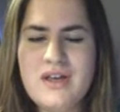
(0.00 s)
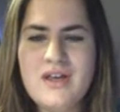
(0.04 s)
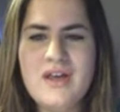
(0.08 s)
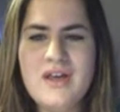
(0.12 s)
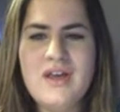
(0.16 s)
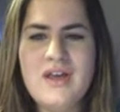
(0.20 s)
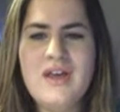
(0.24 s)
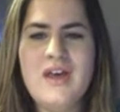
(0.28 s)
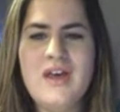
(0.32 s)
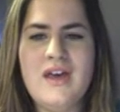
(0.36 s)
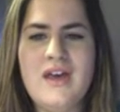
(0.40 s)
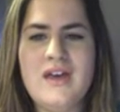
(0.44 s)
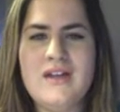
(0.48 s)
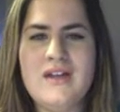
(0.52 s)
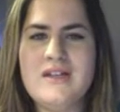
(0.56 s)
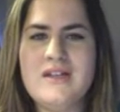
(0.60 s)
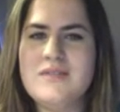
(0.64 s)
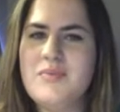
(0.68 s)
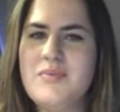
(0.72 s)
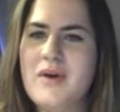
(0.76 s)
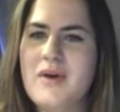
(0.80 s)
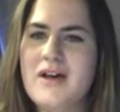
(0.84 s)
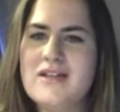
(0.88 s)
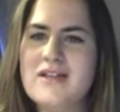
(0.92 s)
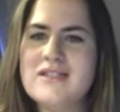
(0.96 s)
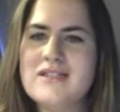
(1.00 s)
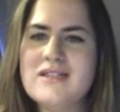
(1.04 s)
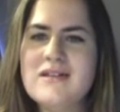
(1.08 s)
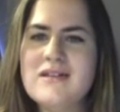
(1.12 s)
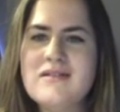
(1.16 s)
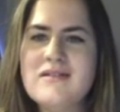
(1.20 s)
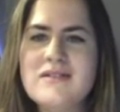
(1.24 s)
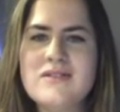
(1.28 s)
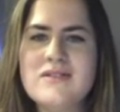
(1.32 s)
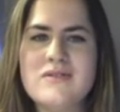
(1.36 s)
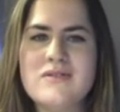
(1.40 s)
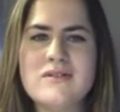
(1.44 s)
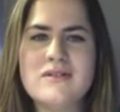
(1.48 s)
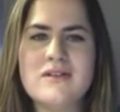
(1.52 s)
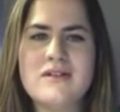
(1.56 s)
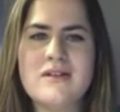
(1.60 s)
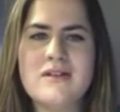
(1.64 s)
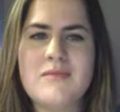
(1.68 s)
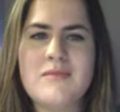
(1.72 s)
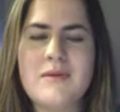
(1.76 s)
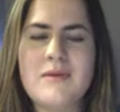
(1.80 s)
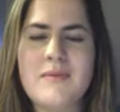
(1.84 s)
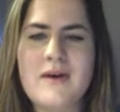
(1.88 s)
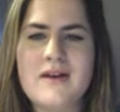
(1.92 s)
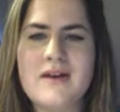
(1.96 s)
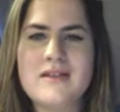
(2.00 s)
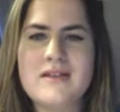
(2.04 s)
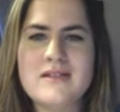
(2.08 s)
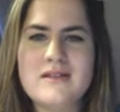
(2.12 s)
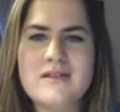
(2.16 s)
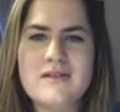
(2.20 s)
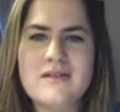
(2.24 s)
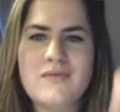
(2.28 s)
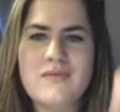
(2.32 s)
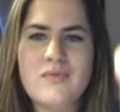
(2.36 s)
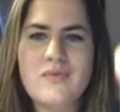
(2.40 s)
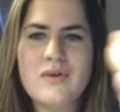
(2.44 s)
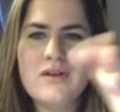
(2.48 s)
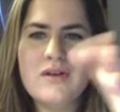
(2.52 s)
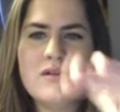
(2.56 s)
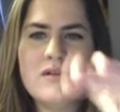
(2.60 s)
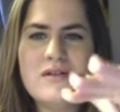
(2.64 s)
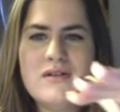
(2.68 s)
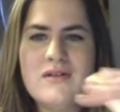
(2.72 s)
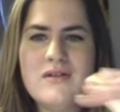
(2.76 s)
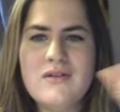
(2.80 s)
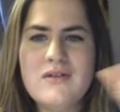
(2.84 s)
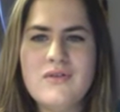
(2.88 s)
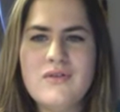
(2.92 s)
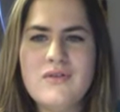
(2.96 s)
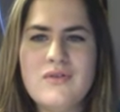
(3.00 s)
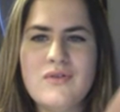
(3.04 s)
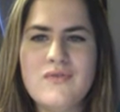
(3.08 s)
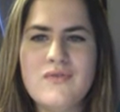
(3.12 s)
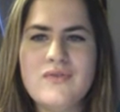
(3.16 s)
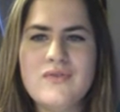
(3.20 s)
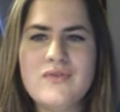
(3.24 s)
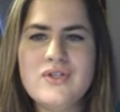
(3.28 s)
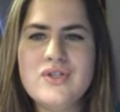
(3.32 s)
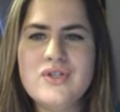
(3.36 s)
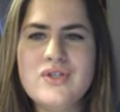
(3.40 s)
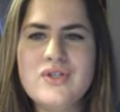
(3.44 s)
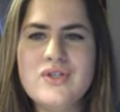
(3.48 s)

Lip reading: and it's positive, so it's going to be positive 1 over 2.